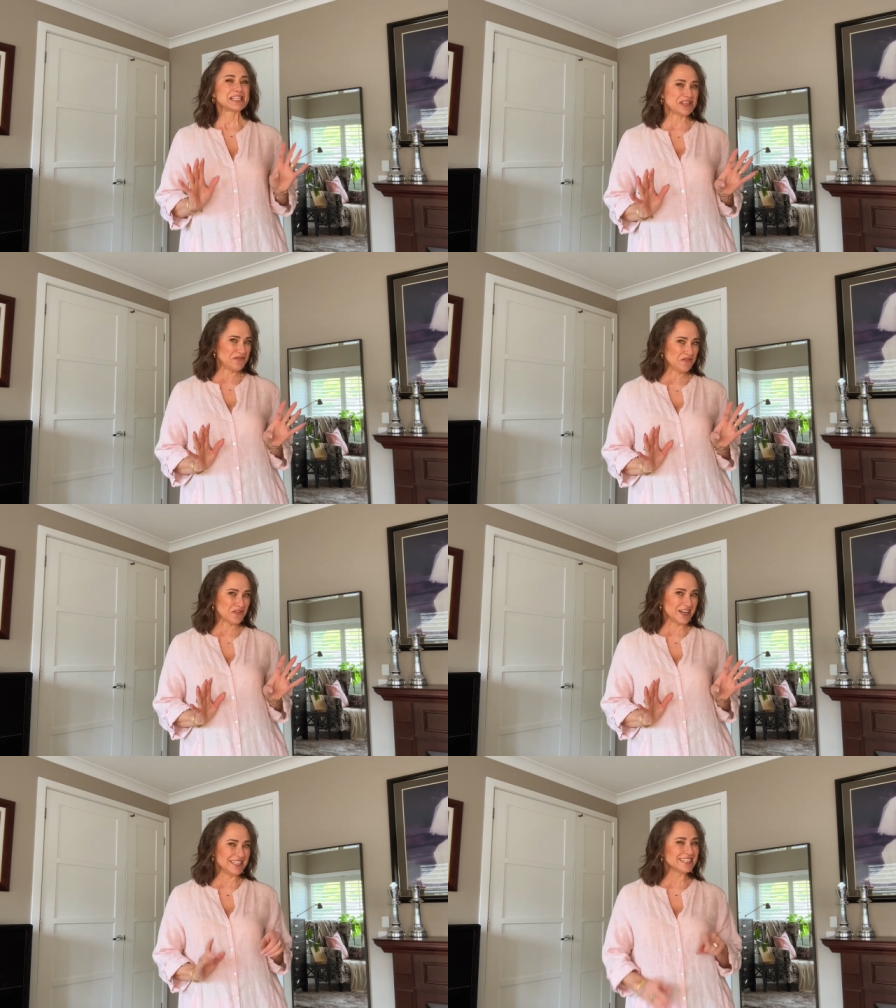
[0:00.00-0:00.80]

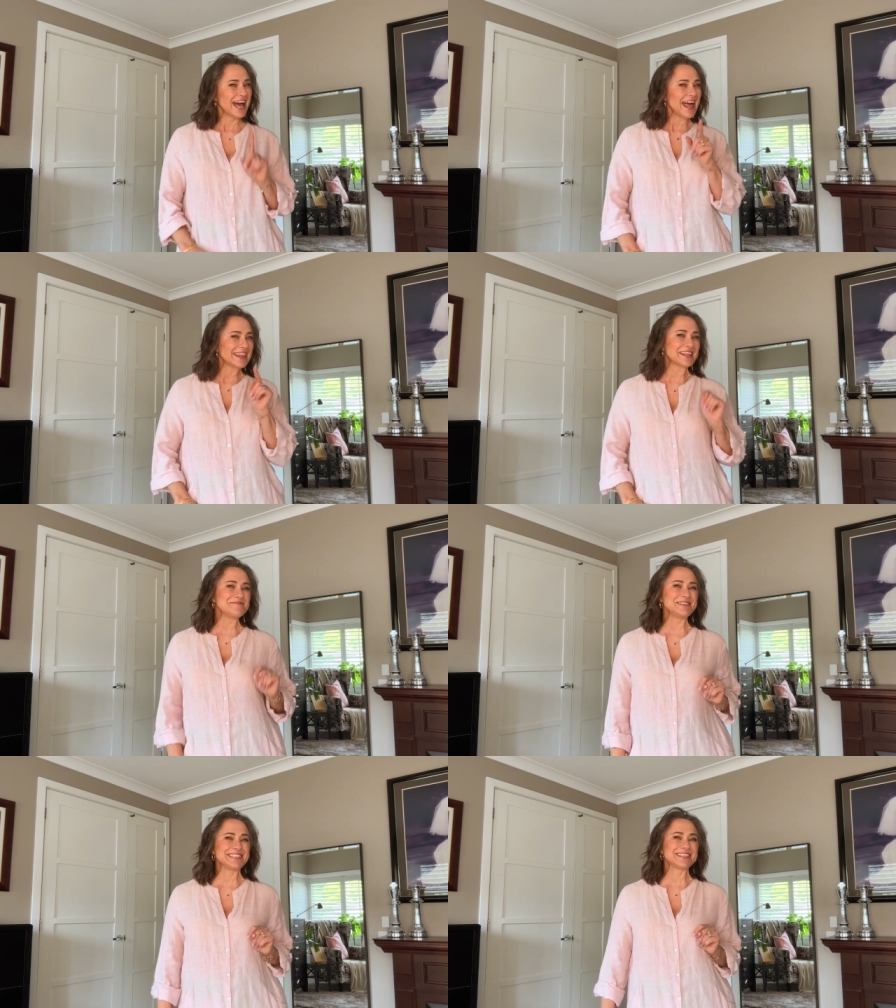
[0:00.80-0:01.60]
different,
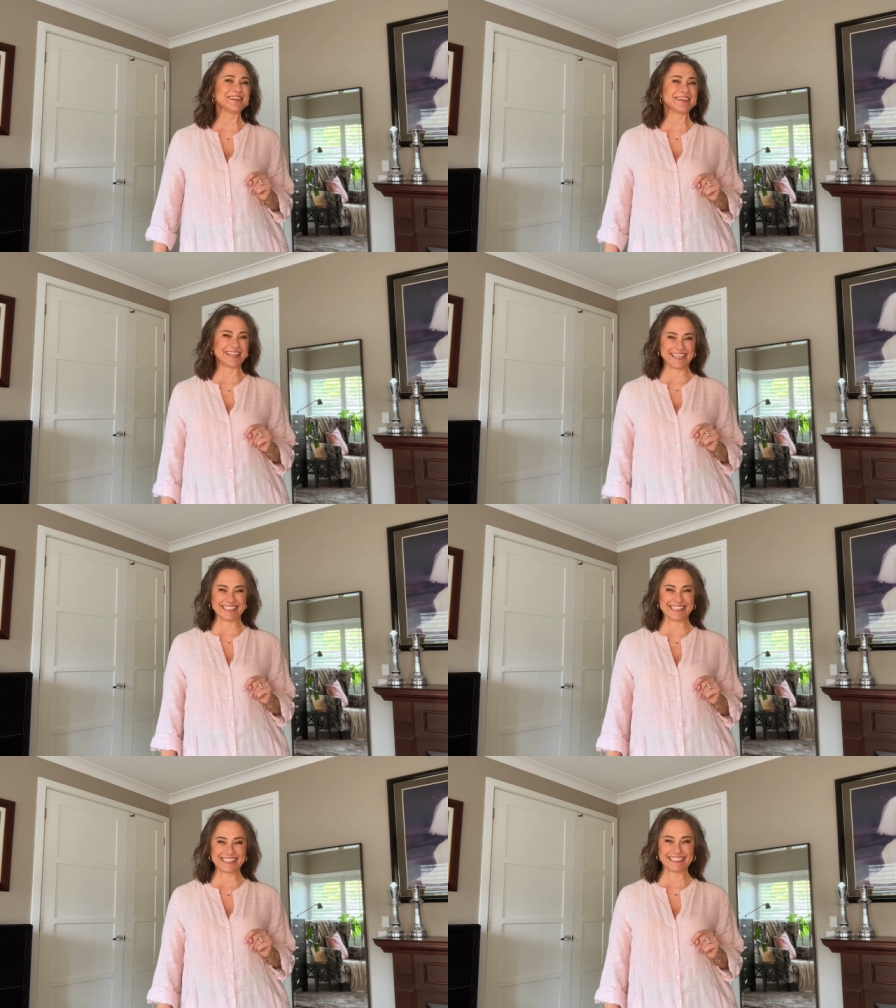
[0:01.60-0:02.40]
let me show you
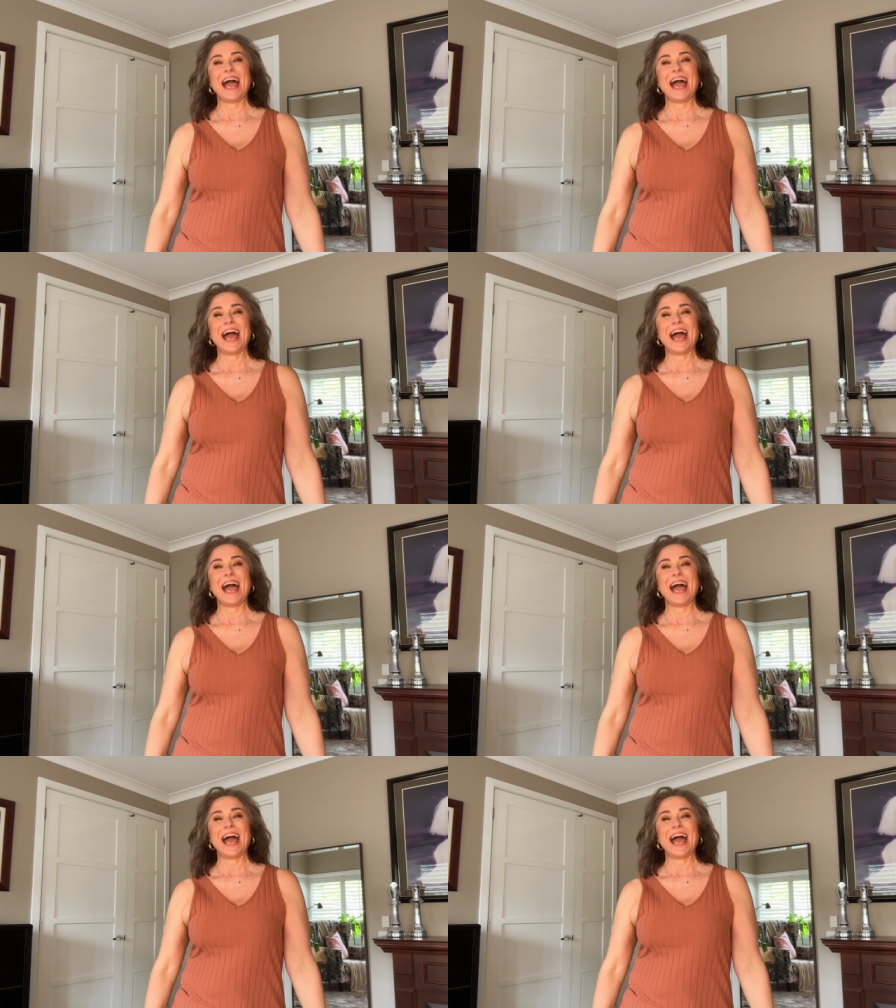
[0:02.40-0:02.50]
this.